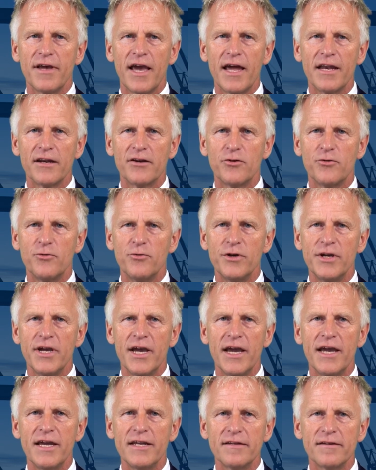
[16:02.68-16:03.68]
and
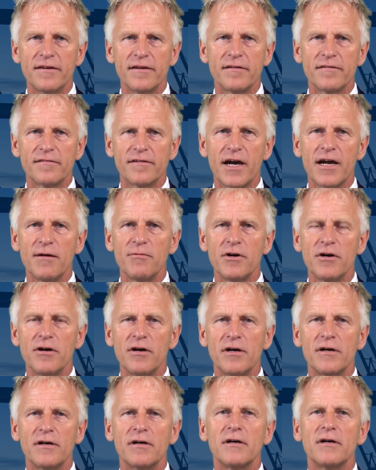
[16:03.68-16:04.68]
create cyber
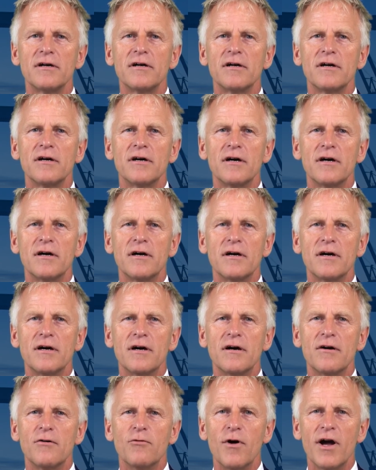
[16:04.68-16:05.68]

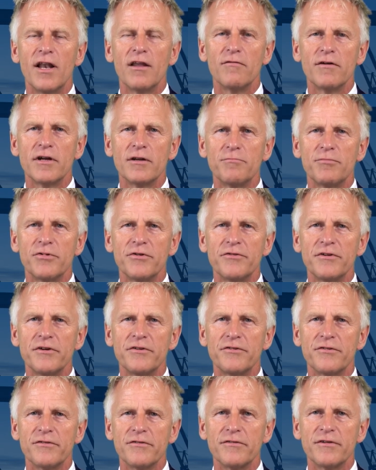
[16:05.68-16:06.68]
relevant
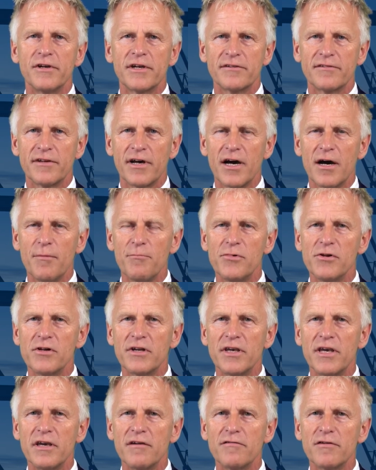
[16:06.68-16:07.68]
positions. Example
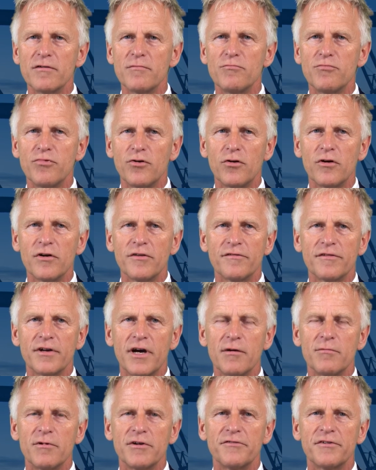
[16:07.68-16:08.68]
given: port
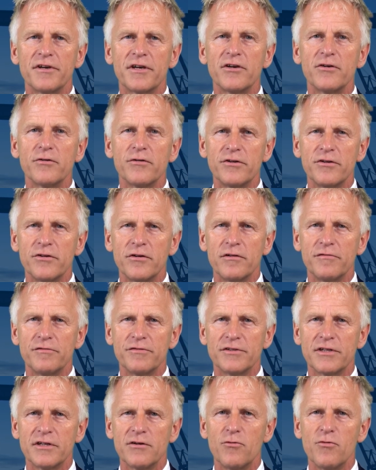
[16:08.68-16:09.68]
cyber security
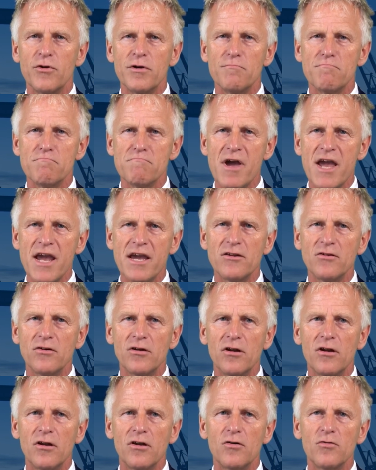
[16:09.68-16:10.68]
officer. Remain on
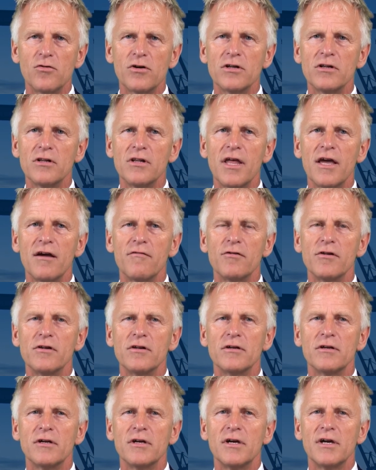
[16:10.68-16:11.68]
a local level
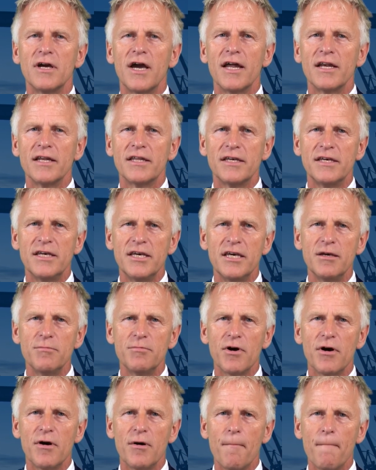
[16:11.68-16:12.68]
and
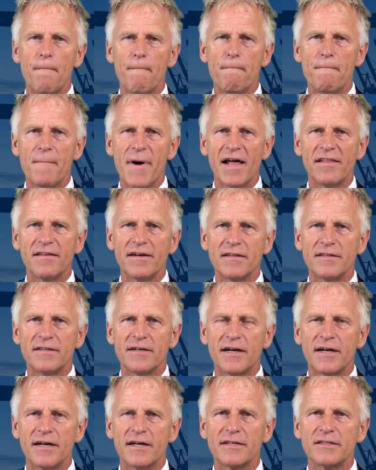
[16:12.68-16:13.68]
keep mother
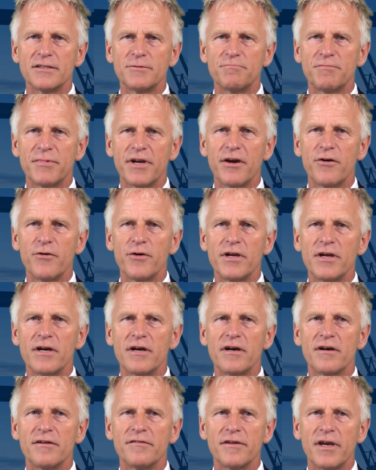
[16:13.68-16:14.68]
tongue's
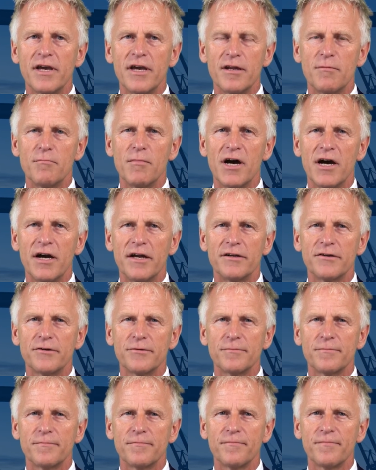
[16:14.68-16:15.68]
barriers in mind.
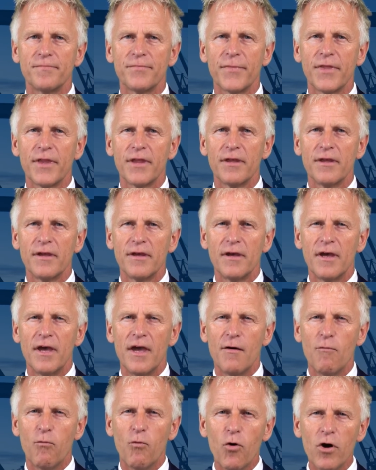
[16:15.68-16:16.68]

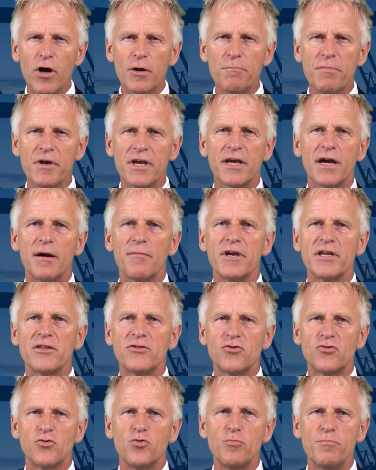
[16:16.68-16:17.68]
Avoid becoming
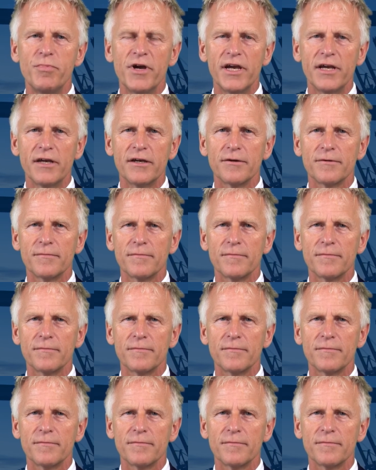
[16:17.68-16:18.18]
too big